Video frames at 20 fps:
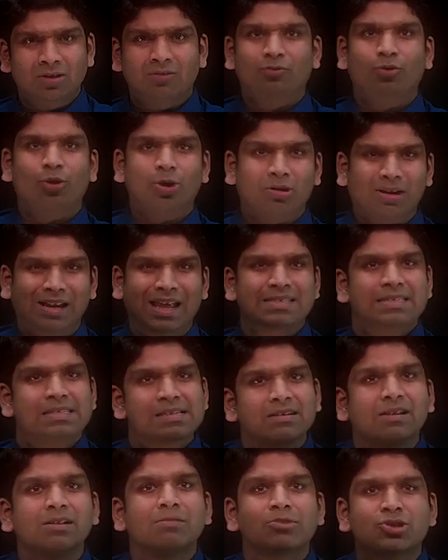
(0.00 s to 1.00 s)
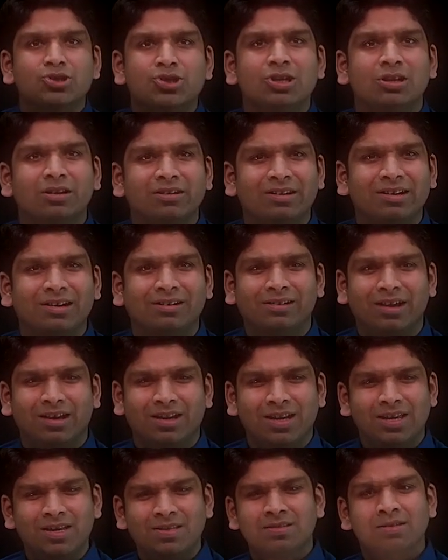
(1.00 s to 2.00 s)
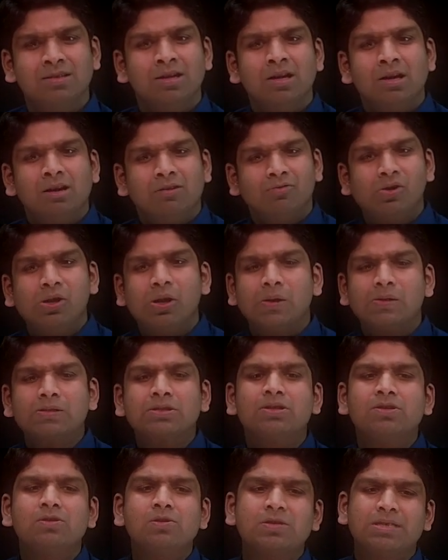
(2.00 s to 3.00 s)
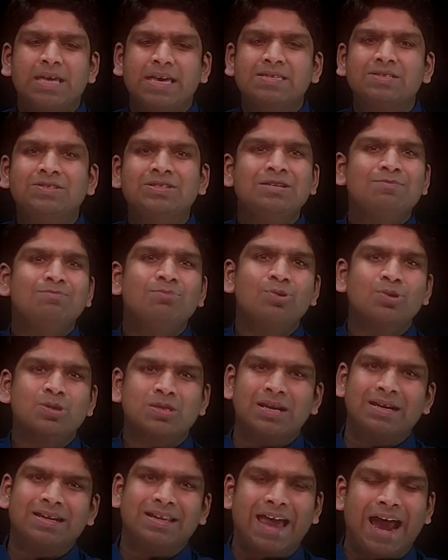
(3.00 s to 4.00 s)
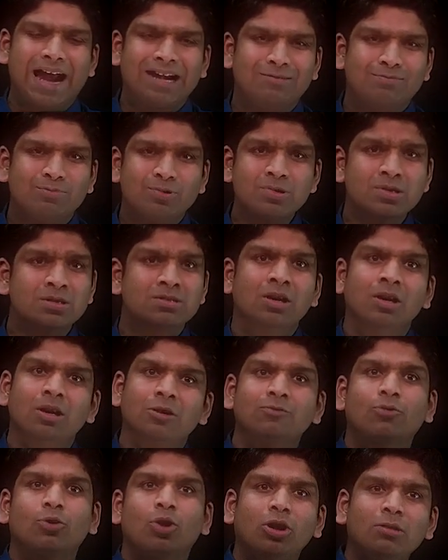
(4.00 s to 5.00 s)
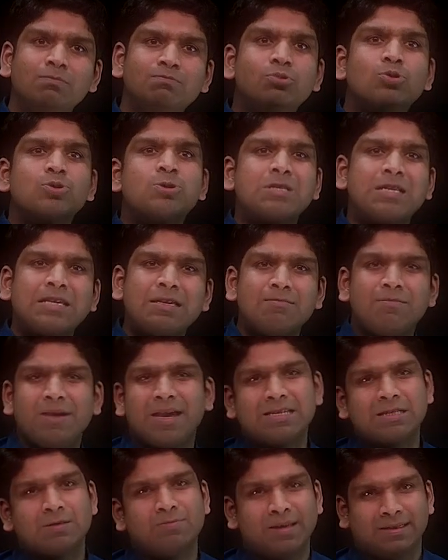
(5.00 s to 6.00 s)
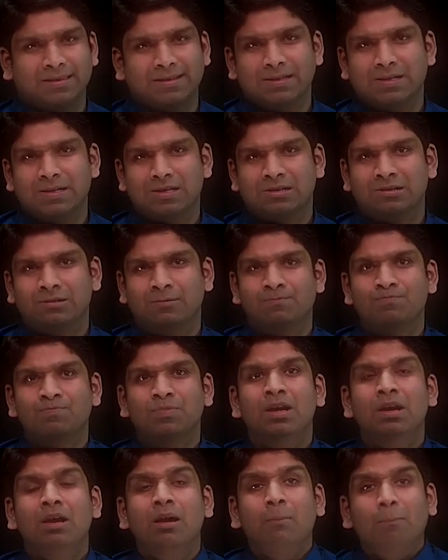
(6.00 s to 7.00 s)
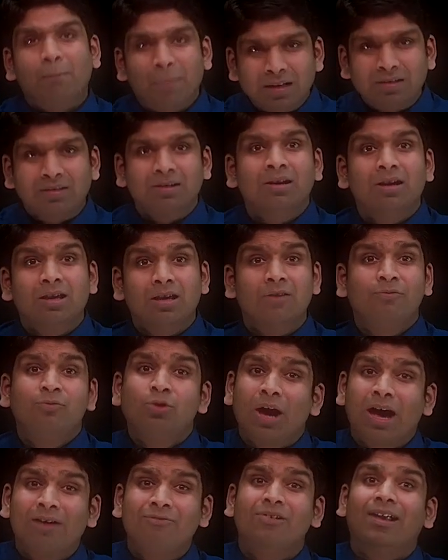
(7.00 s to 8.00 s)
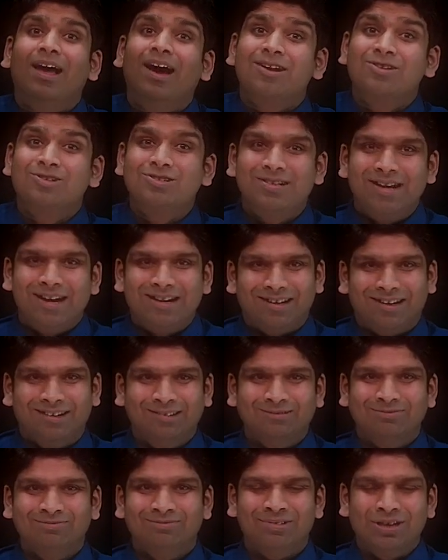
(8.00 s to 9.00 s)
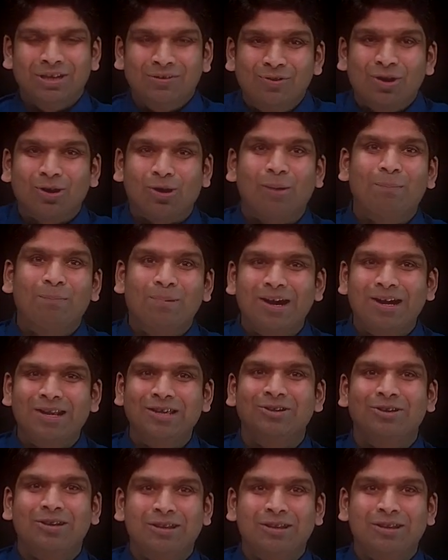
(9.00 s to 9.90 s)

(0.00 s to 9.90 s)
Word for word: for classical machine learning techniques. We'll also use XGBoost and CatBoost for all boosting based methods. But if you have large data, if you're operating